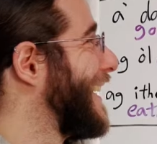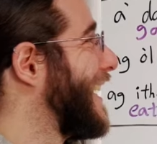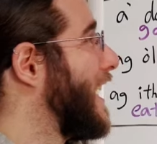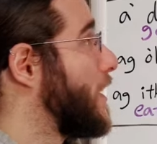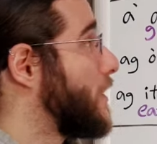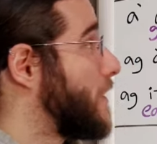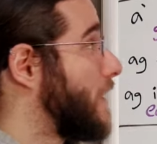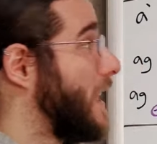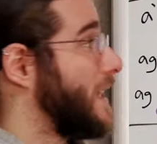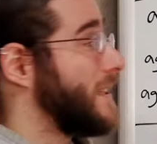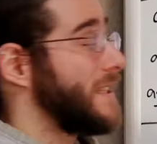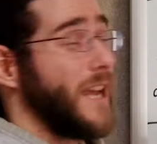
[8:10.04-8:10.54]

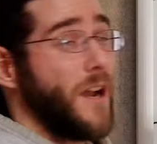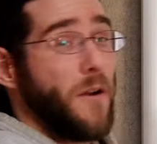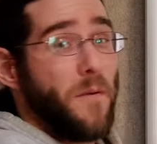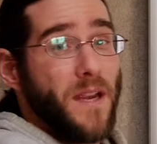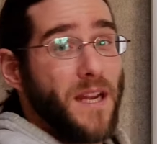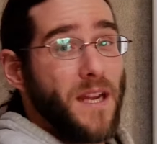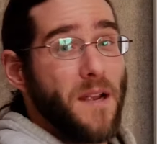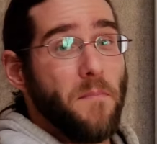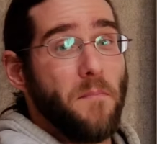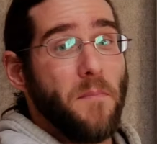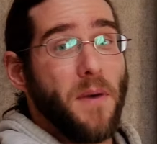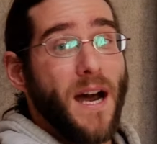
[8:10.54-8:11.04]
So that's how we
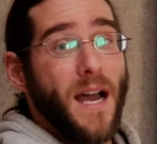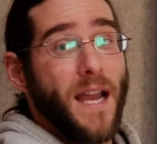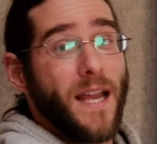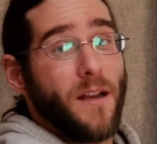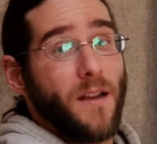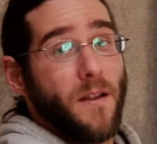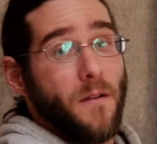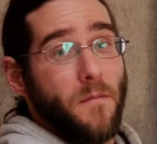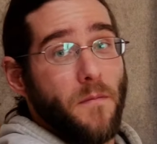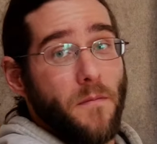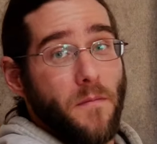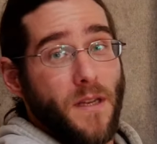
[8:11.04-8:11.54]
combine
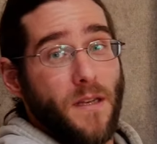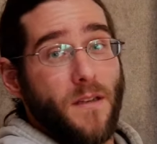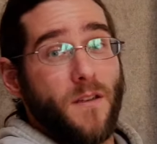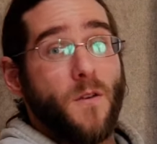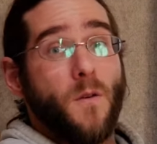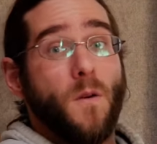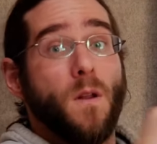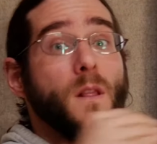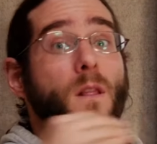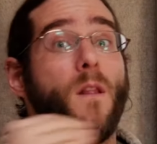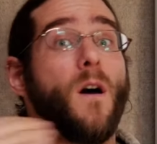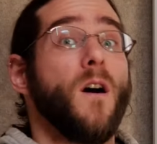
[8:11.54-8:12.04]
it
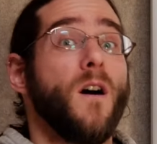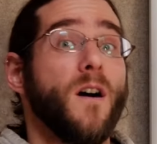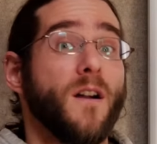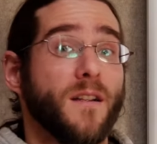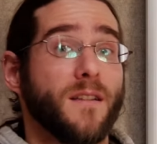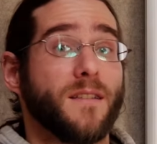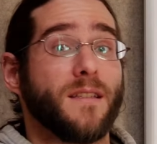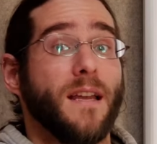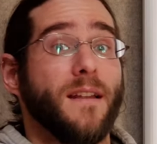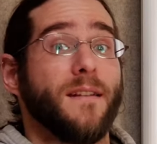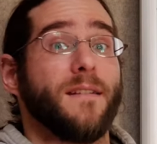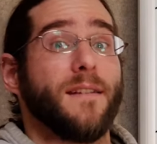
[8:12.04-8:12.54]
into a long
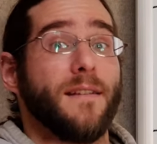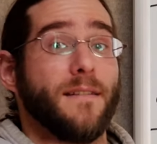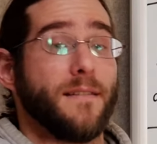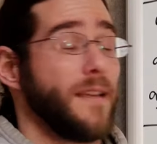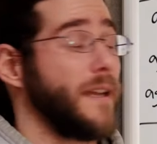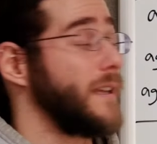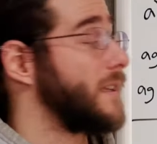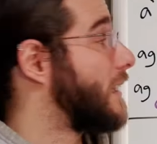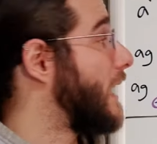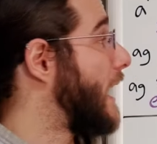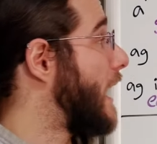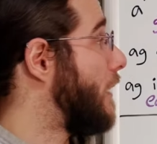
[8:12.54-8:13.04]
sentence
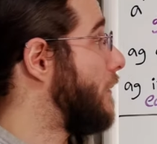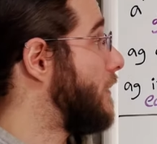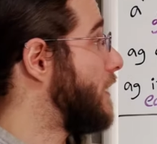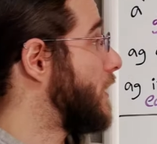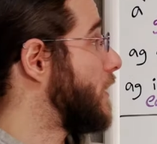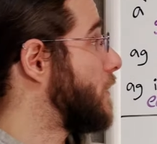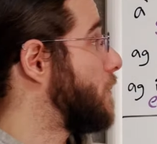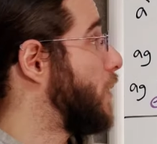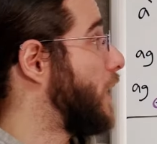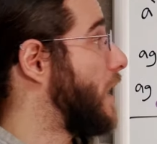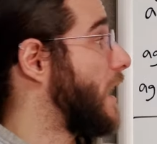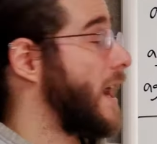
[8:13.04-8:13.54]
like that. We
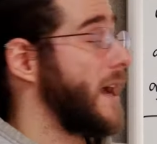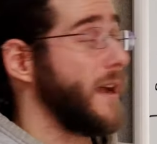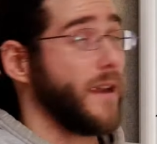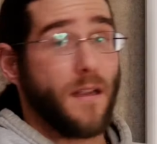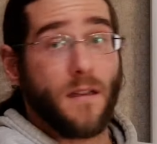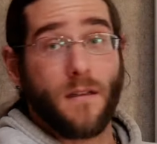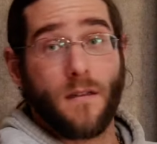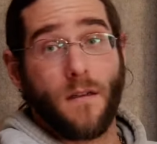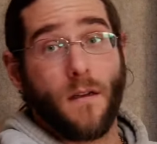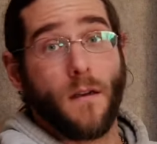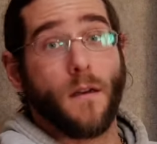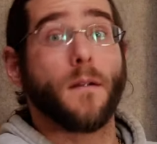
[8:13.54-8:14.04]
just put
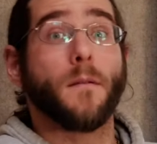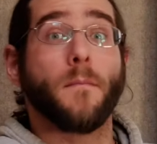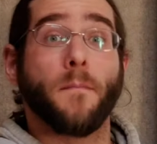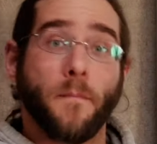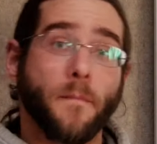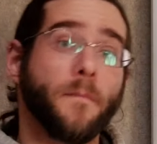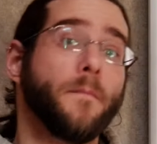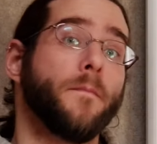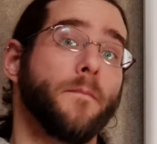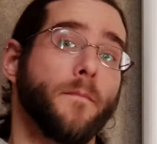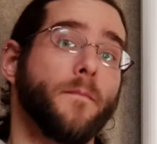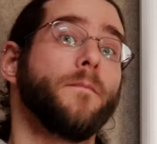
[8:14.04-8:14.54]
agus here.
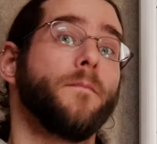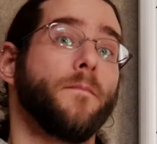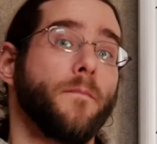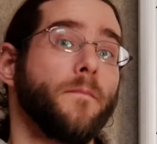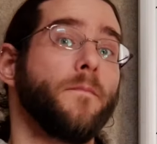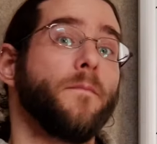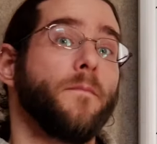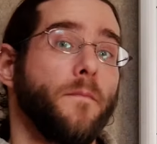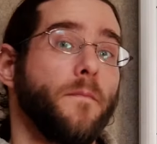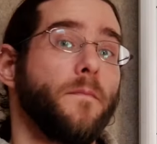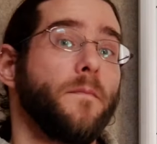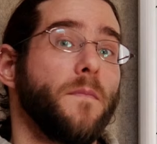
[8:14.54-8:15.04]

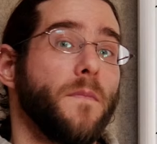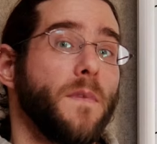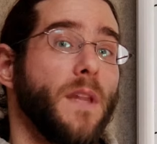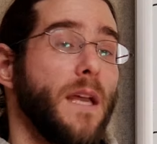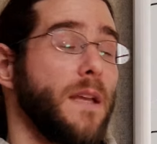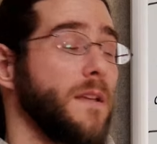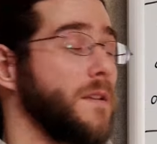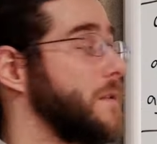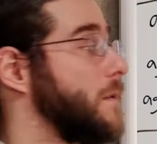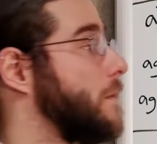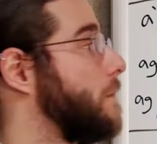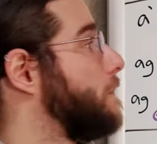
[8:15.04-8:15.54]

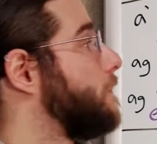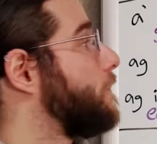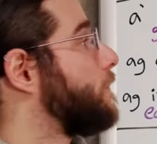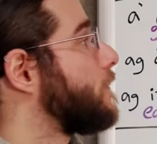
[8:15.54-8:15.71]
Nice.